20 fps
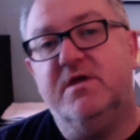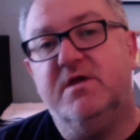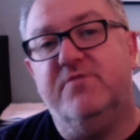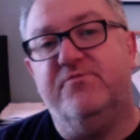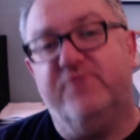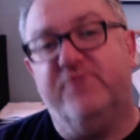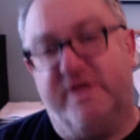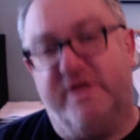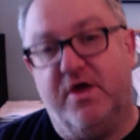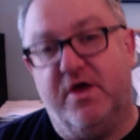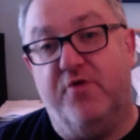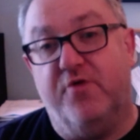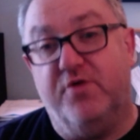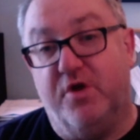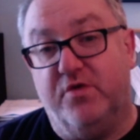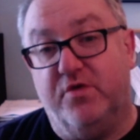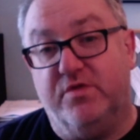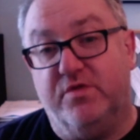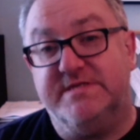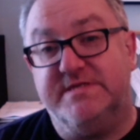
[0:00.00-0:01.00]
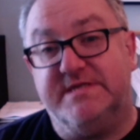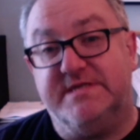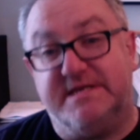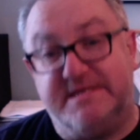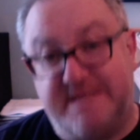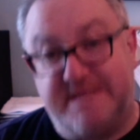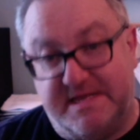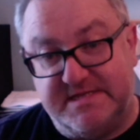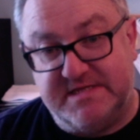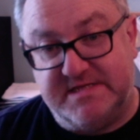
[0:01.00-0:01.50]
Ricoh know the
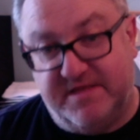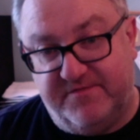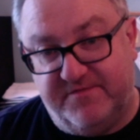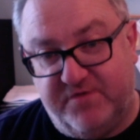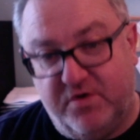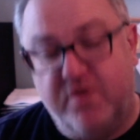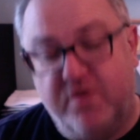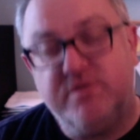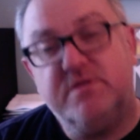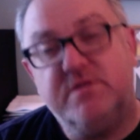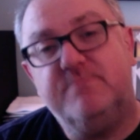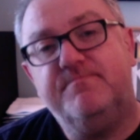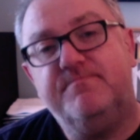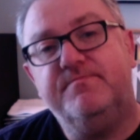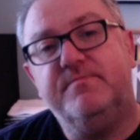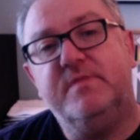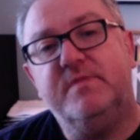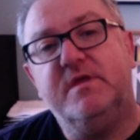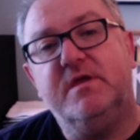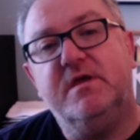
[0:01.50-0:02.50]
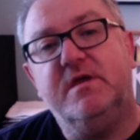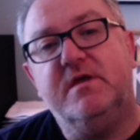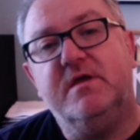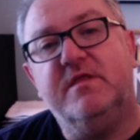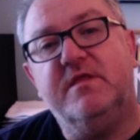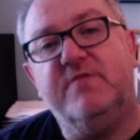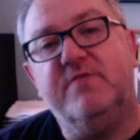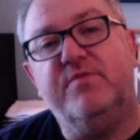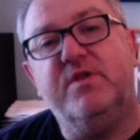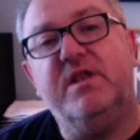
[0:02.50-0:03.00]
success they've got.
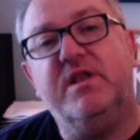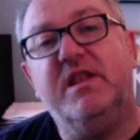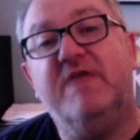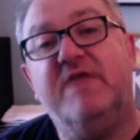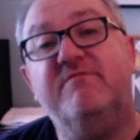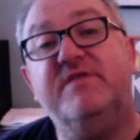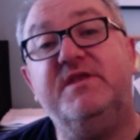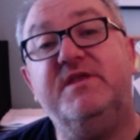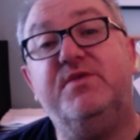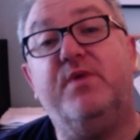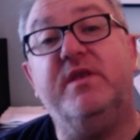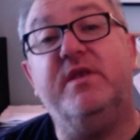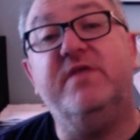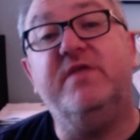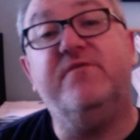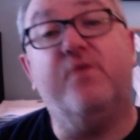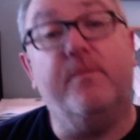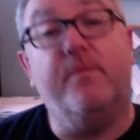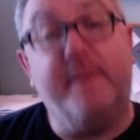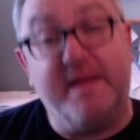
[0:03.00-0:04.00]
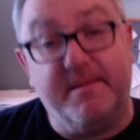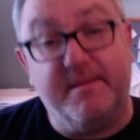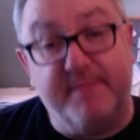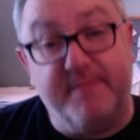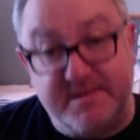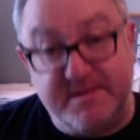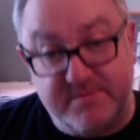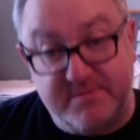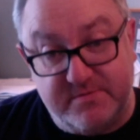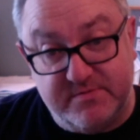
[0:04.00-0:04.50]
They put a lovely 24
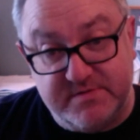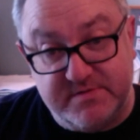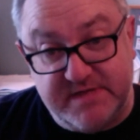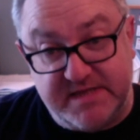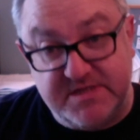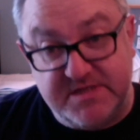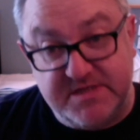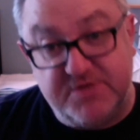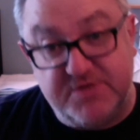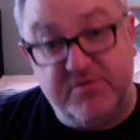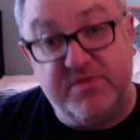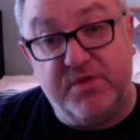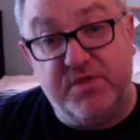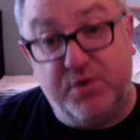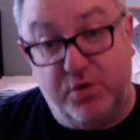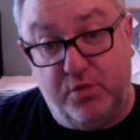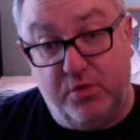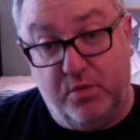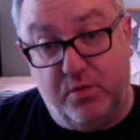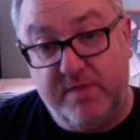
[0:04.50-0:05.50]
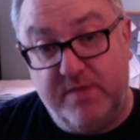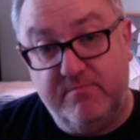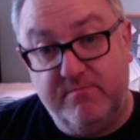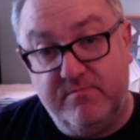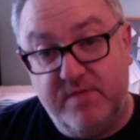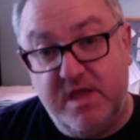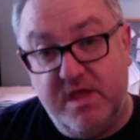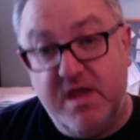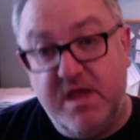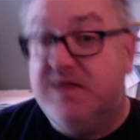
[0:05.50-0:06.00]
megapixel sensor in the new one.
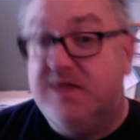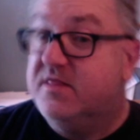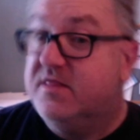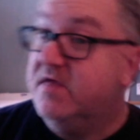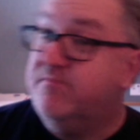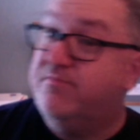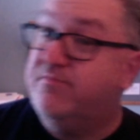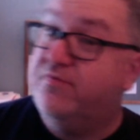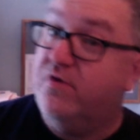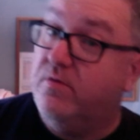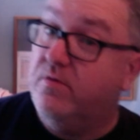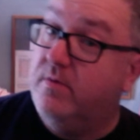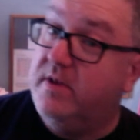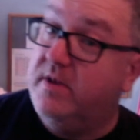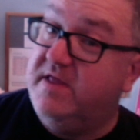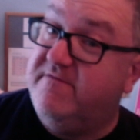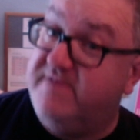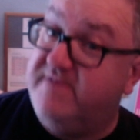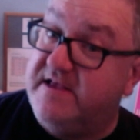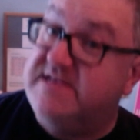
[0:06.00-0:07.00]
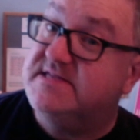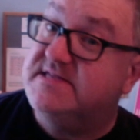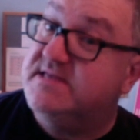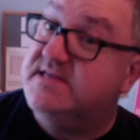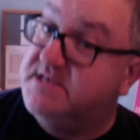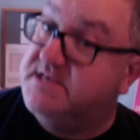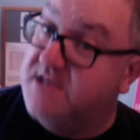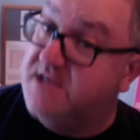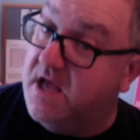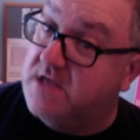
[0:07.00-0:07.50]
They probably fixed the
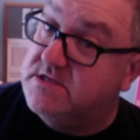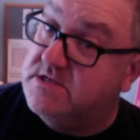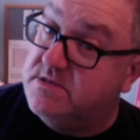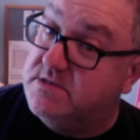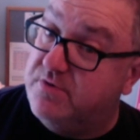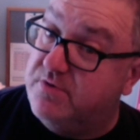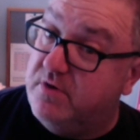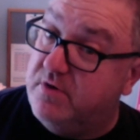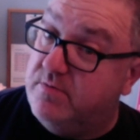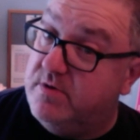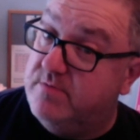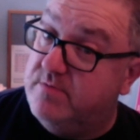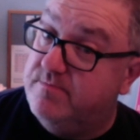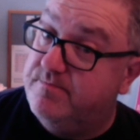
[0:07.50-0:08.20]
dust problem,